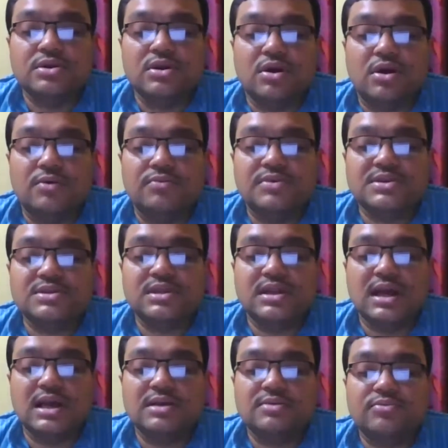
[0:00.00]
of his
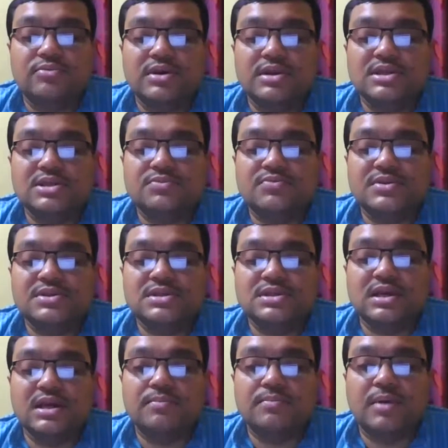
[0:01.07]
life when his
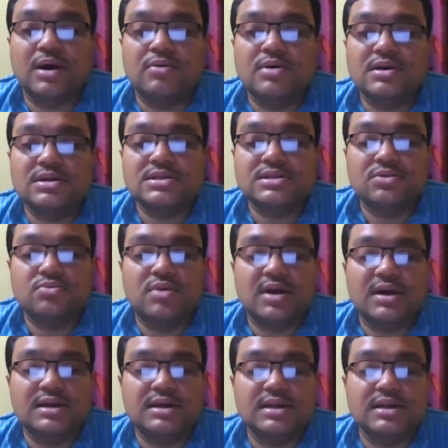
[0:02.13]
physical powers are
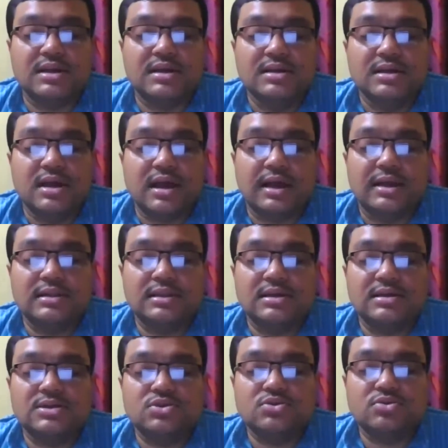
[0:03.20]
wanting and
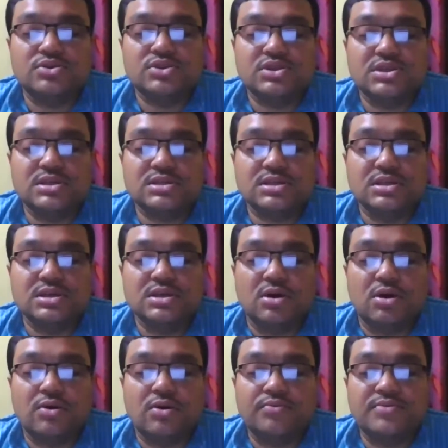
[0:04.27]
the resources
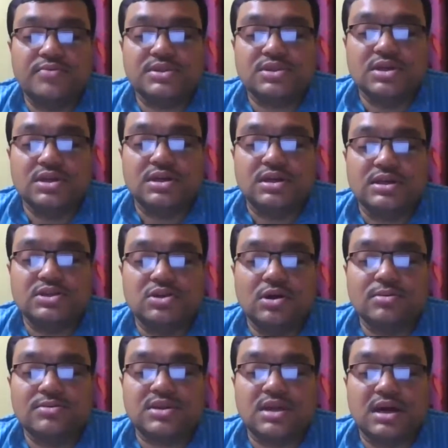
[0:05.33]
of his
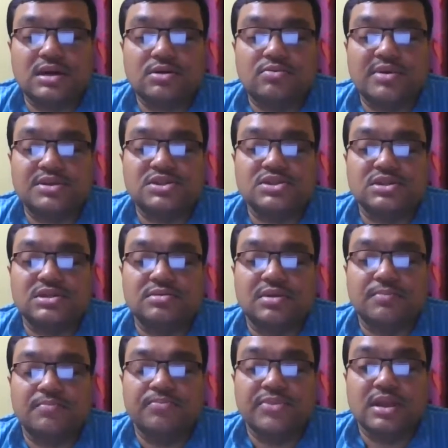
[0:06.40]
resolves are
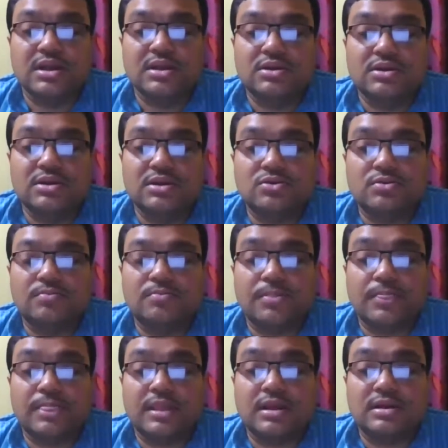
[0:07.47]
questionable. So,
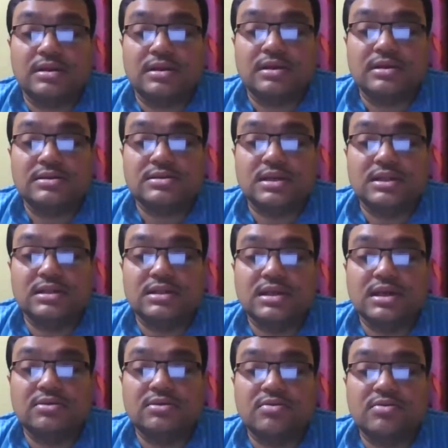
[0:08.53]
in
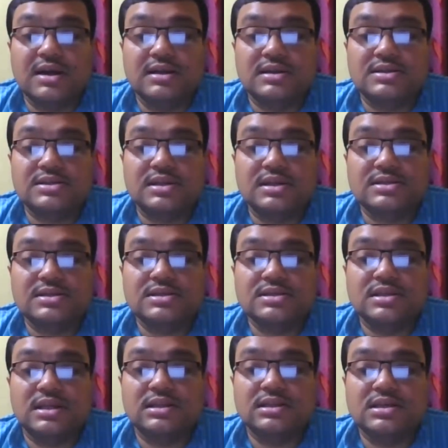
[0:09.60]
Santiago, while
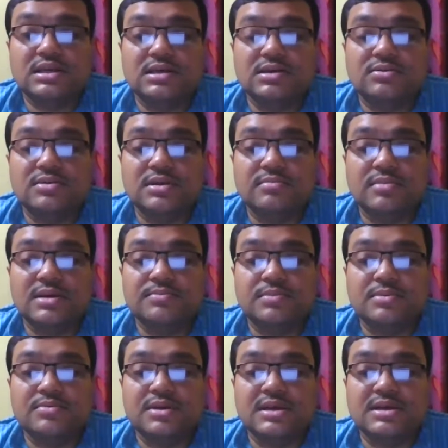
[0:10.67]
discussing Santiago in my
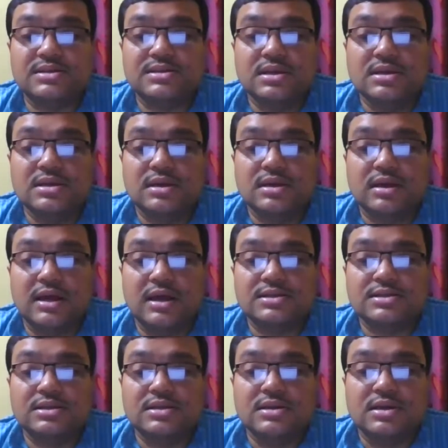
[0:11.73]
previous
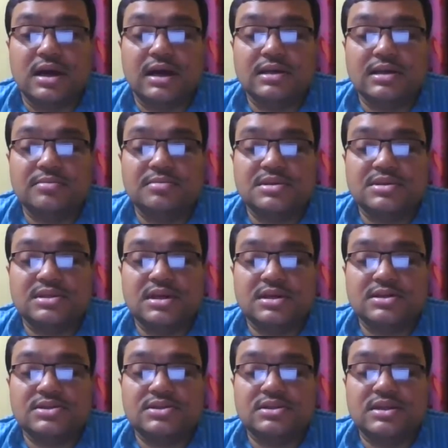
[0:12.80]
class, I have
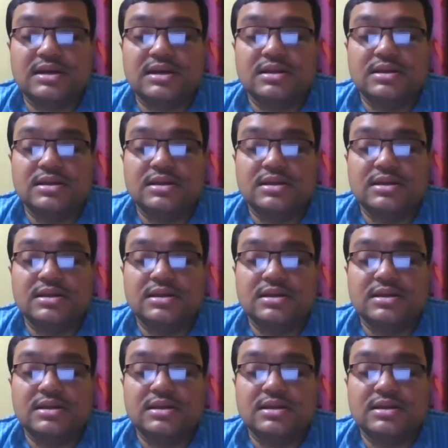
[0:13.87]
discussed that